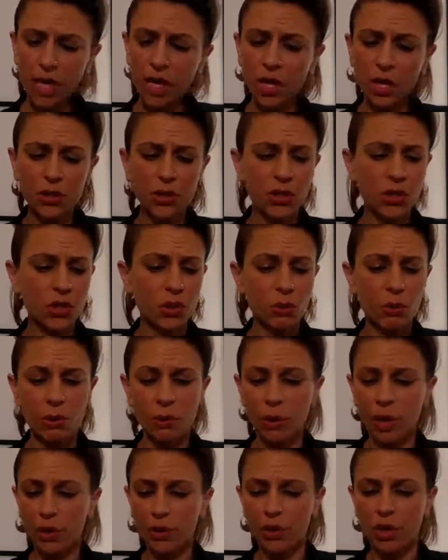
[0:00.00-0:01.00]
And I'll just do a
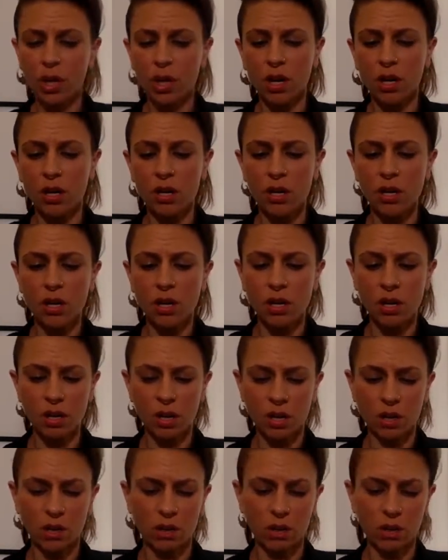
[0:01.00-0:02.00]
quick draw
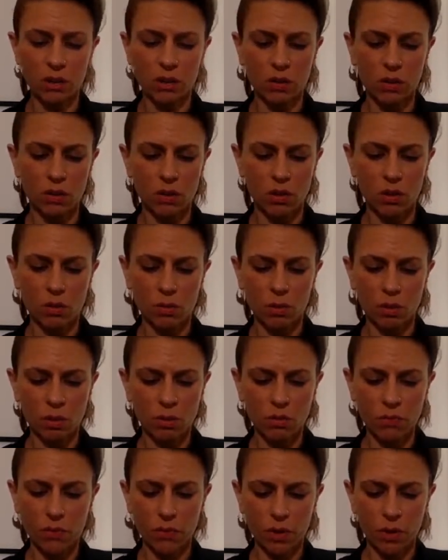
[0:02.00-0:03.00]
in this new
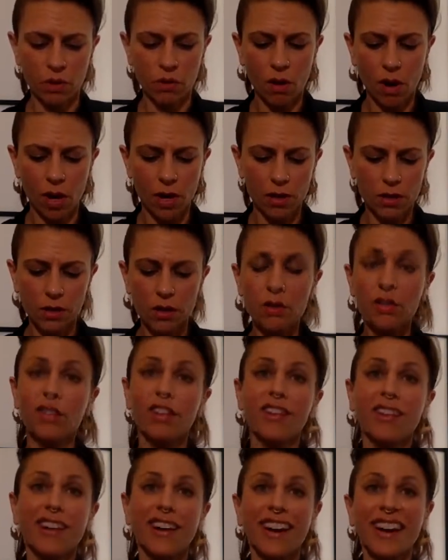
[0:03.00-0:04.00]
moon for you guys,
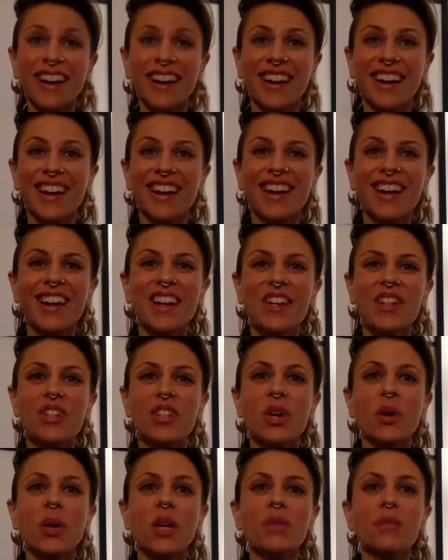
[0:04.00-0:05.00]
okay?
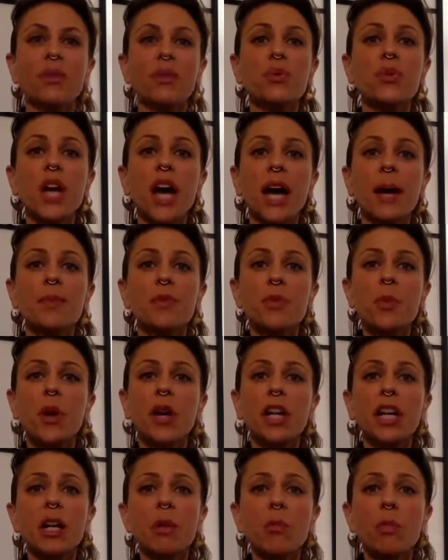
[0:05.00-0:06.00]
So if you typed
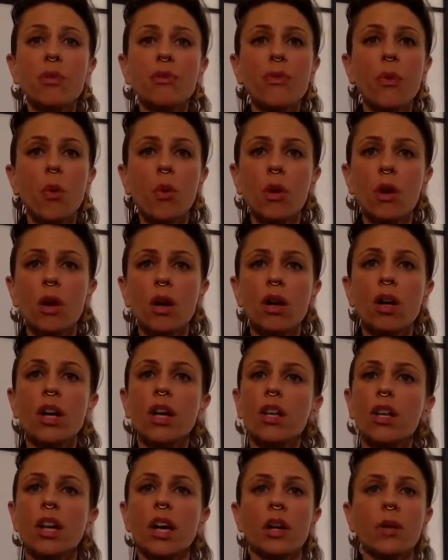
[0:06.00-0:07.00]
one in
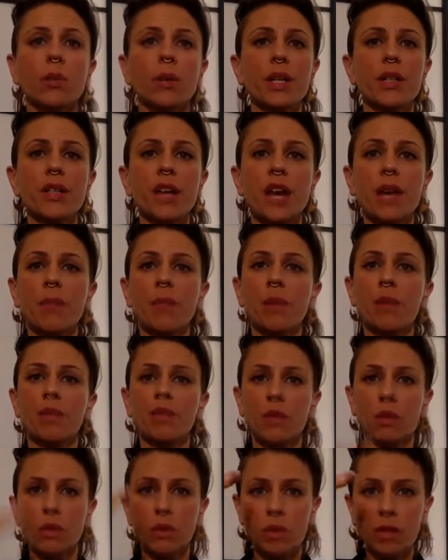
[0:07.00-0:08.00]
before, you got to retype
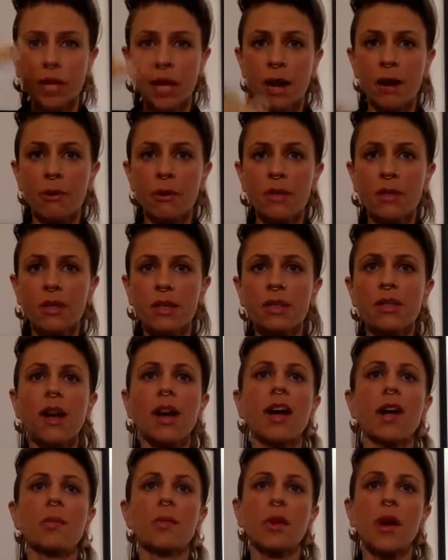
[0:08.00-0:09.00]
it. So now is the
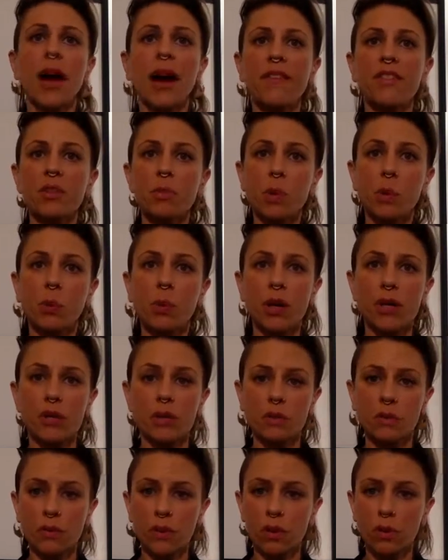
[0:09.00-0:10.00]
time. You have to be
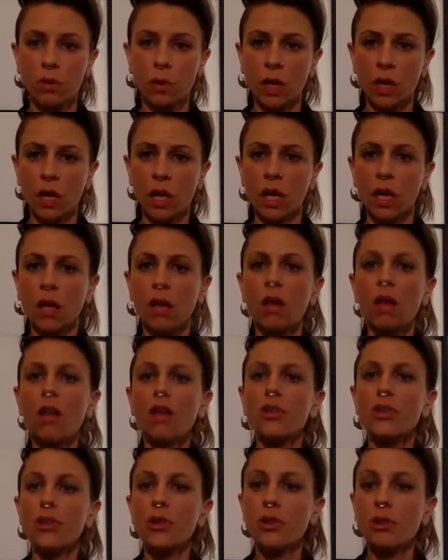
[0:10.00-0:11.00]
present for the reading
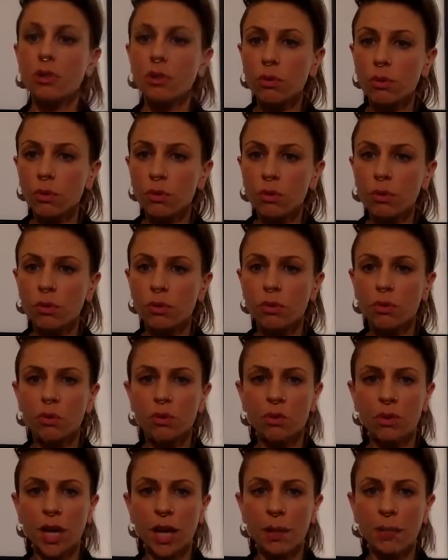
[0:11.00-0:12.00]
to
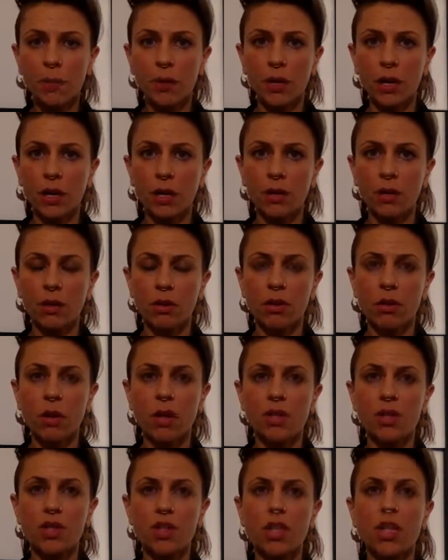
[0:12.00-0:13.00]
type your
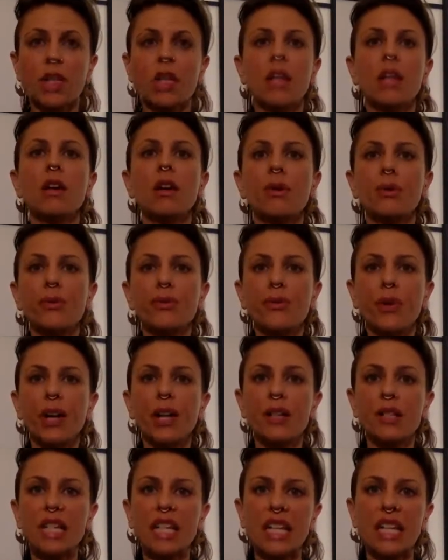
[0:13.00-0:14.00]
question,
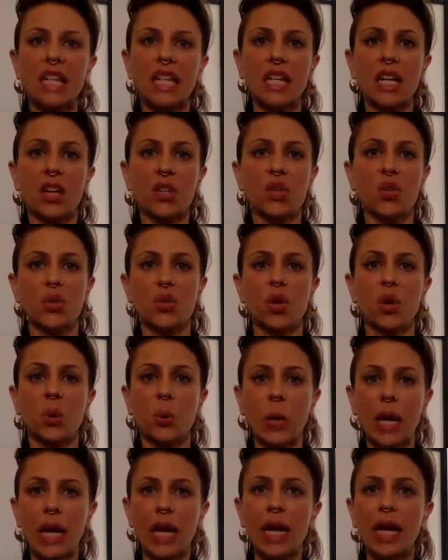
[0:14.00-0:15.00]
phrase it in a yes or
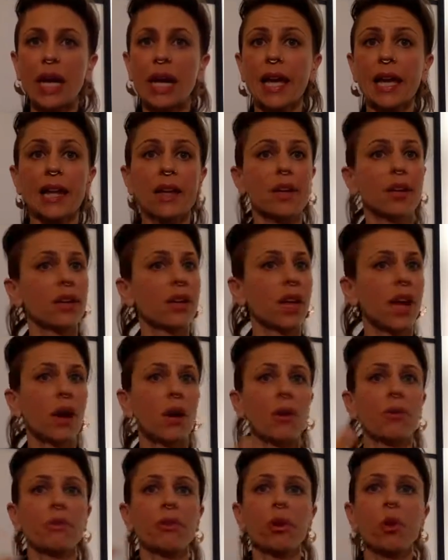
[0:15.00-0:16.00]
no way, and
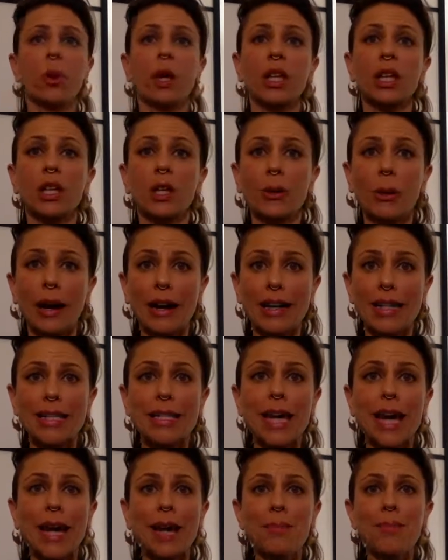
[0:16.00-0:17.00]
however quickly you guys
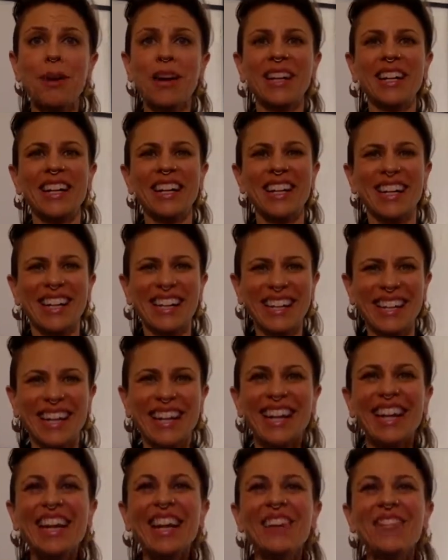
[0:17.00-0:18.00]
type
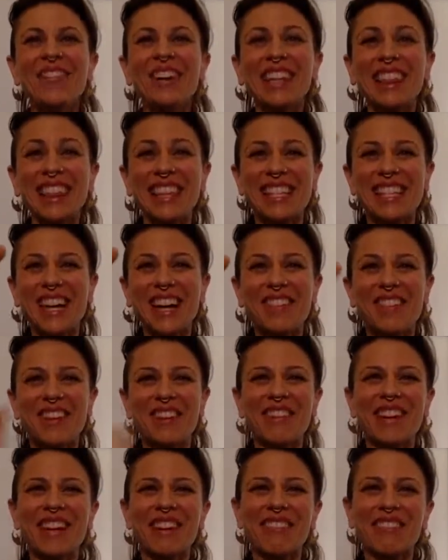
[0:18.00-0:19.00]
with the time
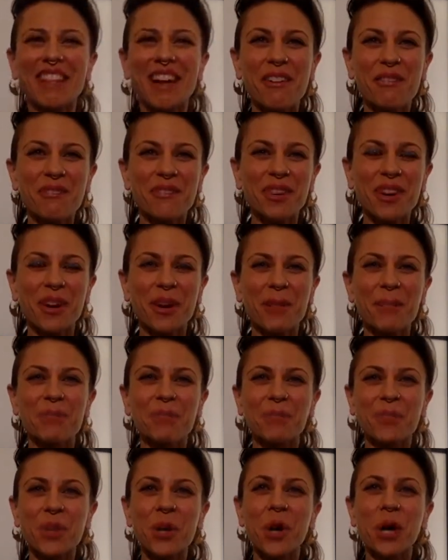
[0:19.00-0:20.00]
that we have left
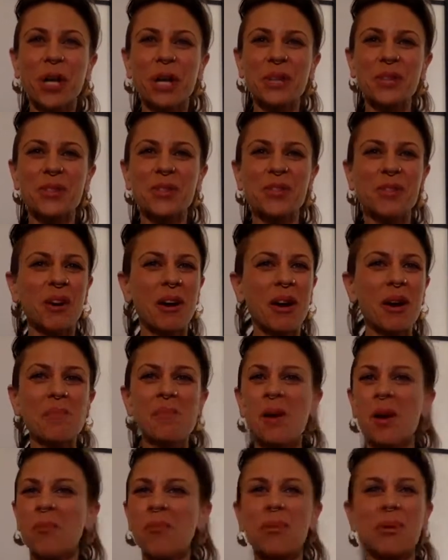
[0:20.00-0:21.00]
on
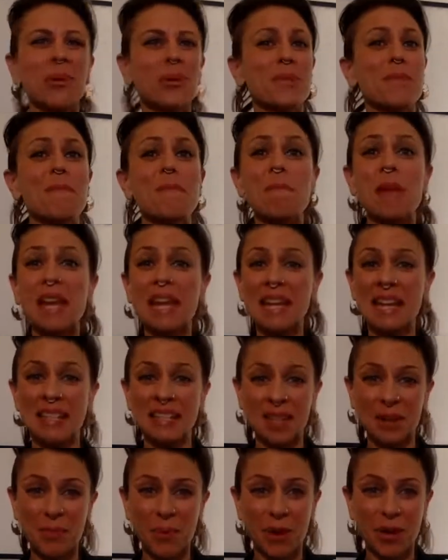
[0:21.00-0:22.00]
Instagram, also as many
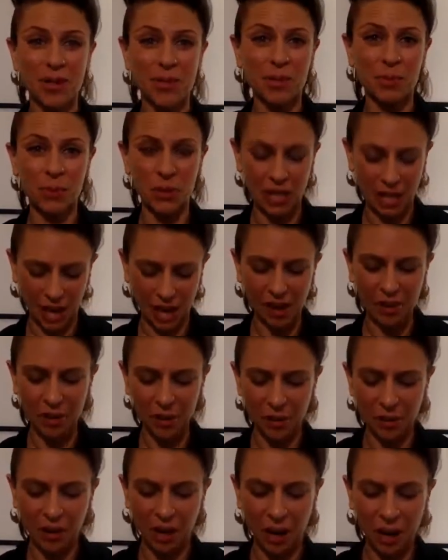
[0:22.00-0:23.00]
as I possibly can,
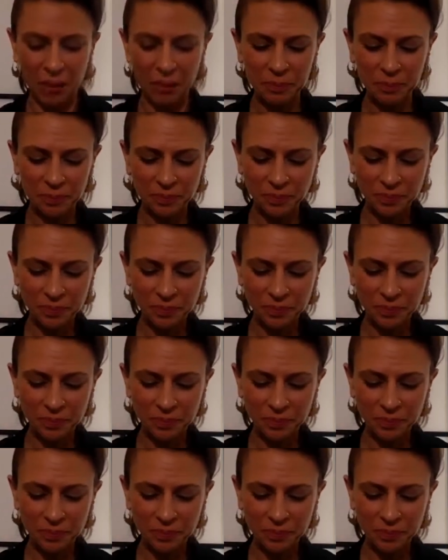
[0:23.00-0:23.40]
okay?